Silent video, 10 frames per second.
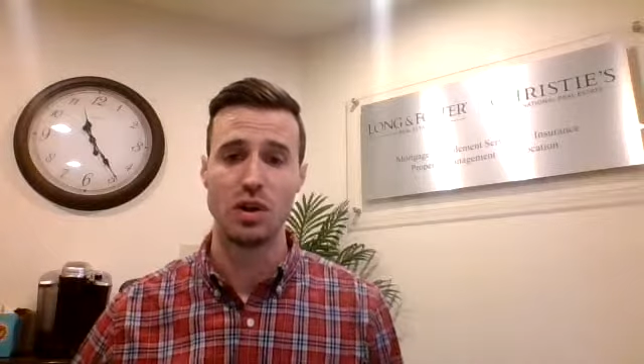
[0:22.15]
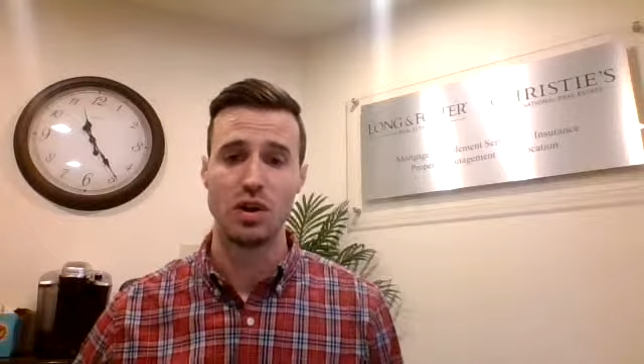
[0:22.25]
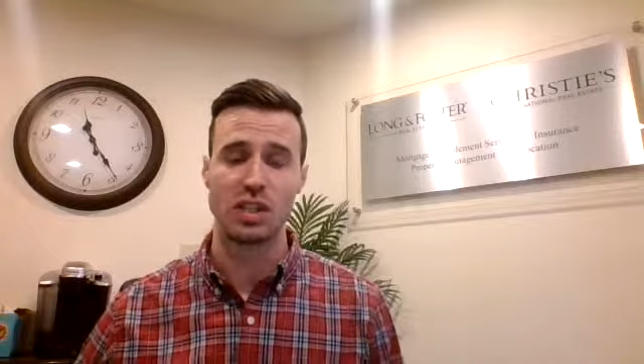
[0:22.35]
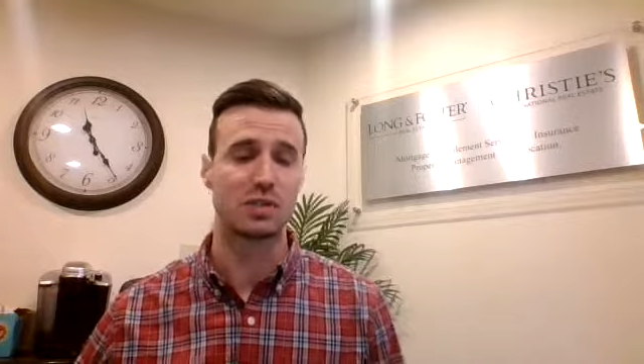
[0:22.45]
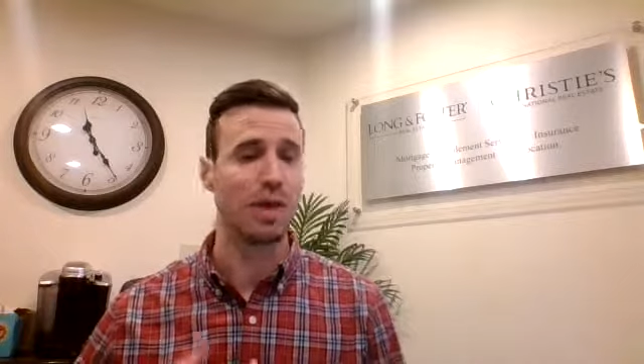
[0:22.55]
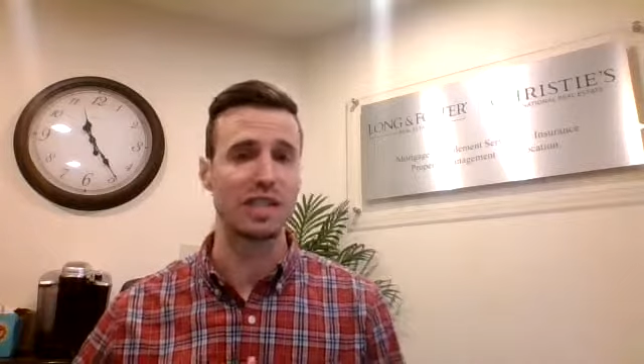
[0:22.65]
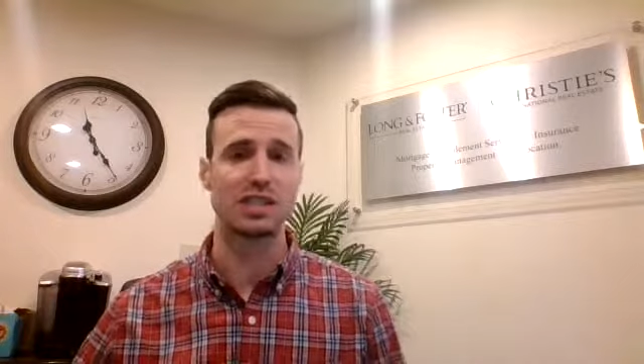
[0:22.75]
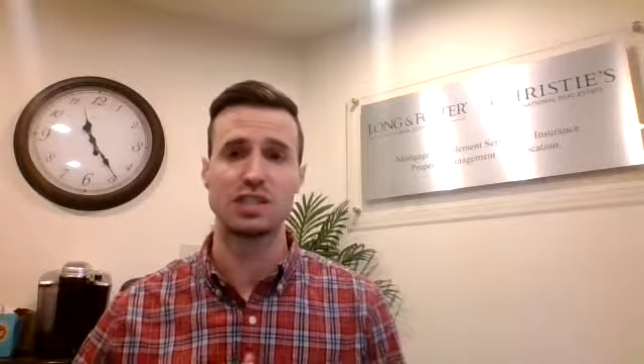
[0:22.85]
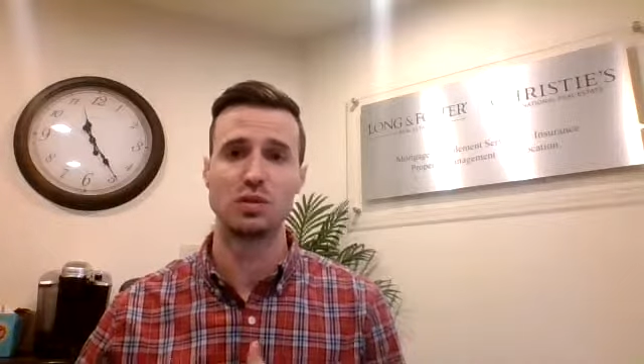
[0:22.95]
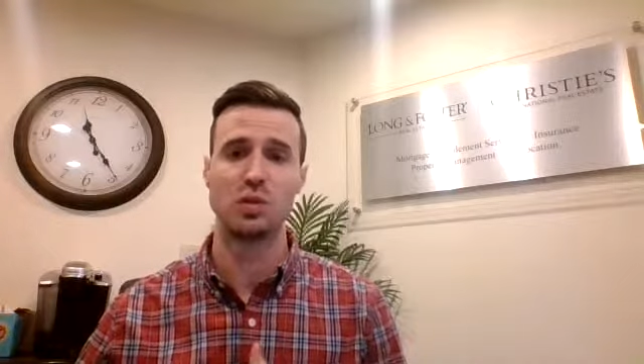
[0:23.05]

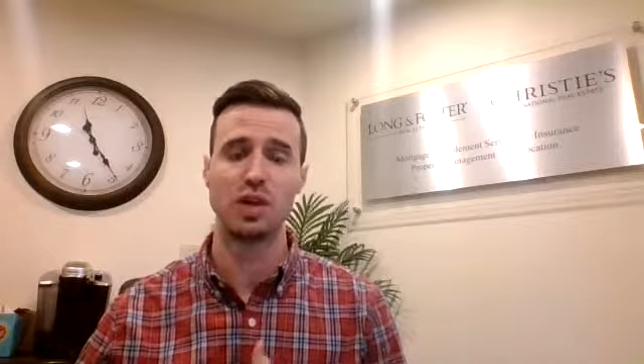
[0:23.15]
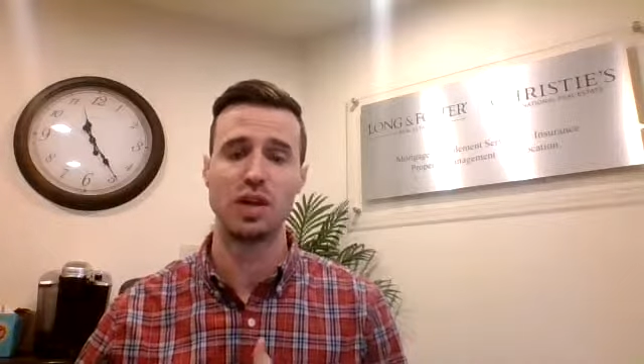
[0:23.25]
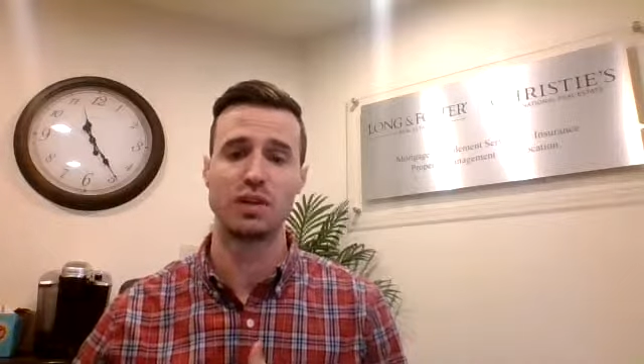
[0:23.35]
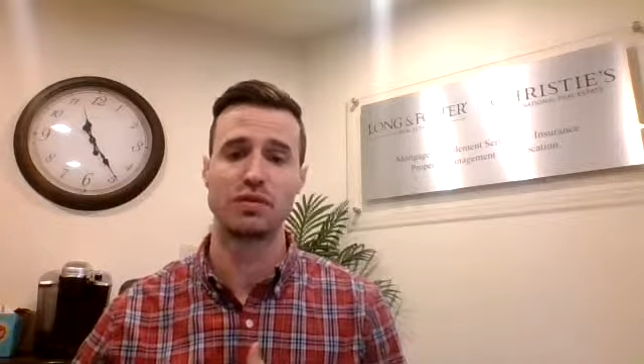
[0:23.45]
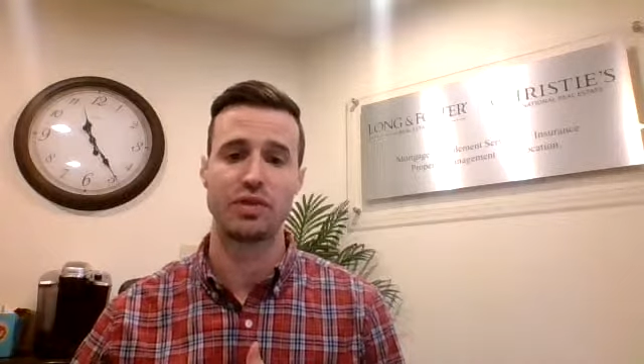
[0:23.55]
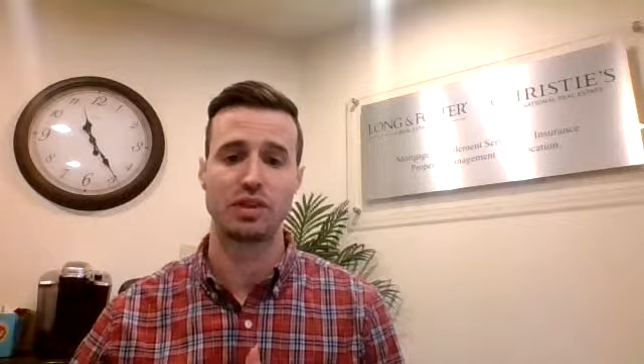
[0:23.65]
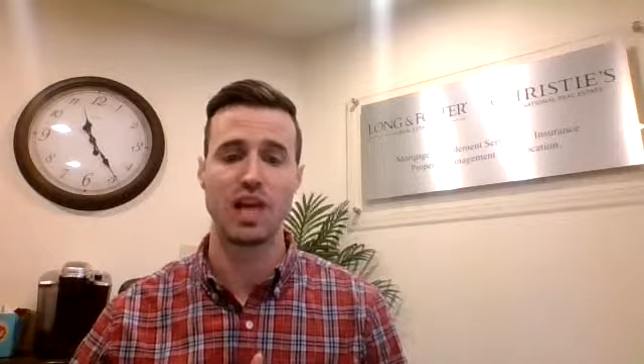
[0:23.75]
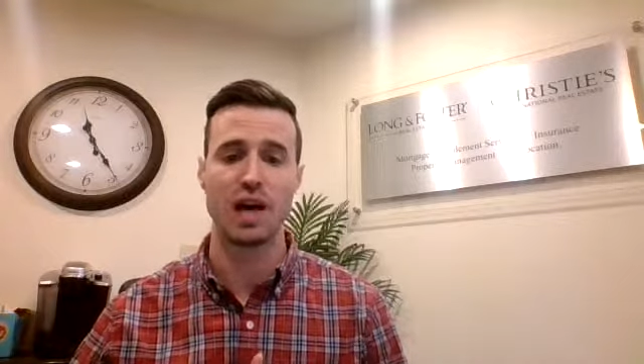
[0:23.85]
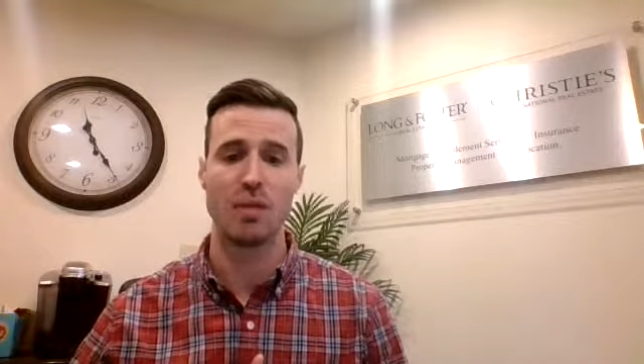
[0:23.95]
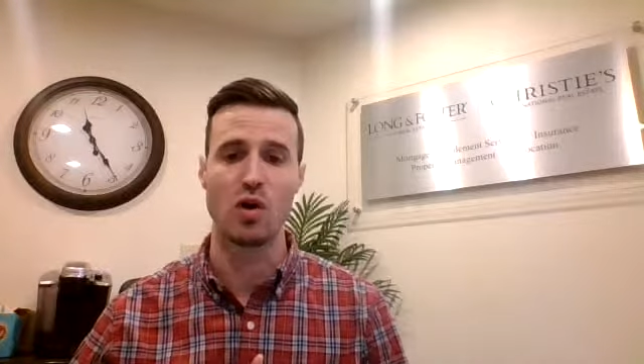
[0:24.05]
especially with
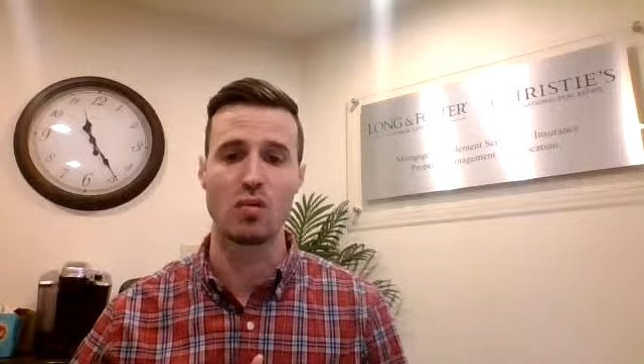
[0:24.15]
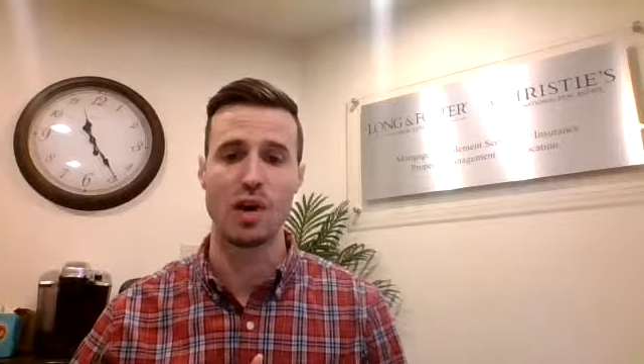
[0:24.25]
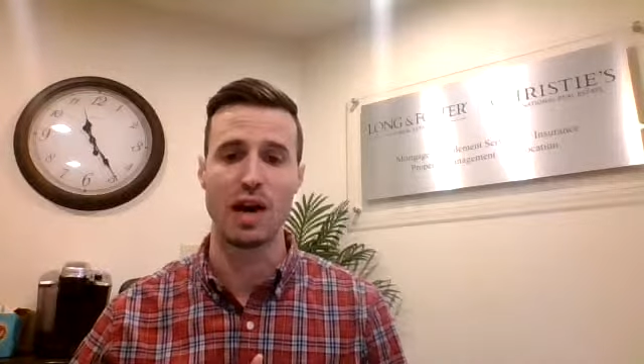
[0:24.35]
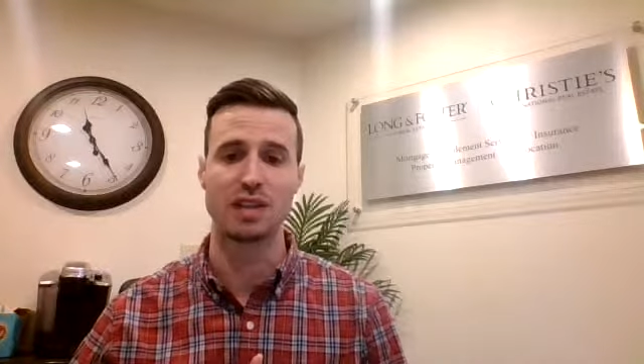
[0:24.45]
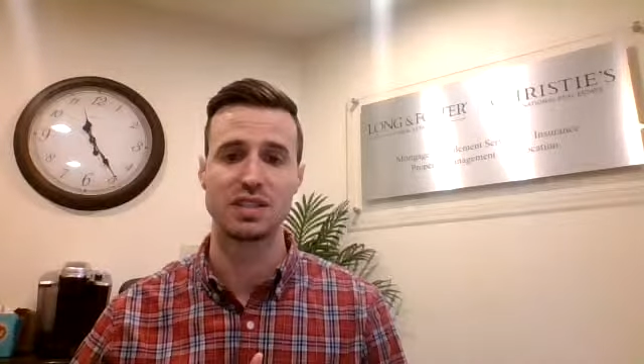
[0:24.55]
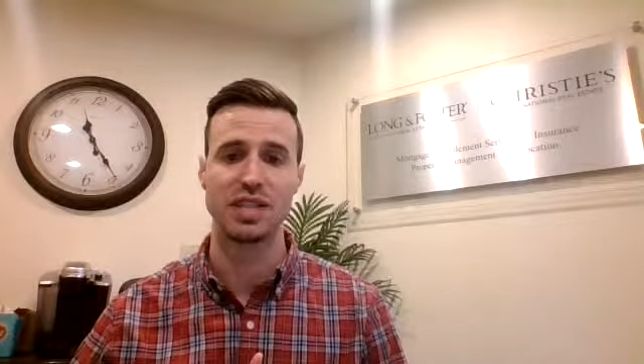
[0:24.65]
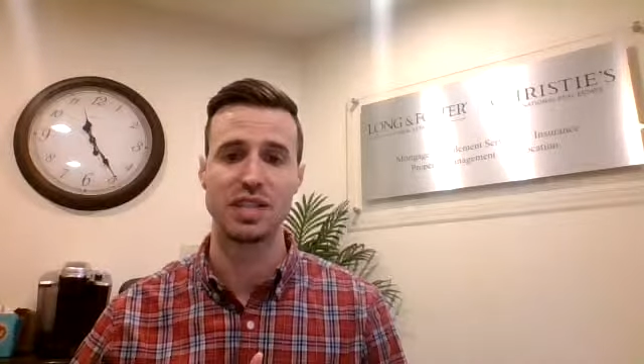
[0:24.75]
first-time home buyers,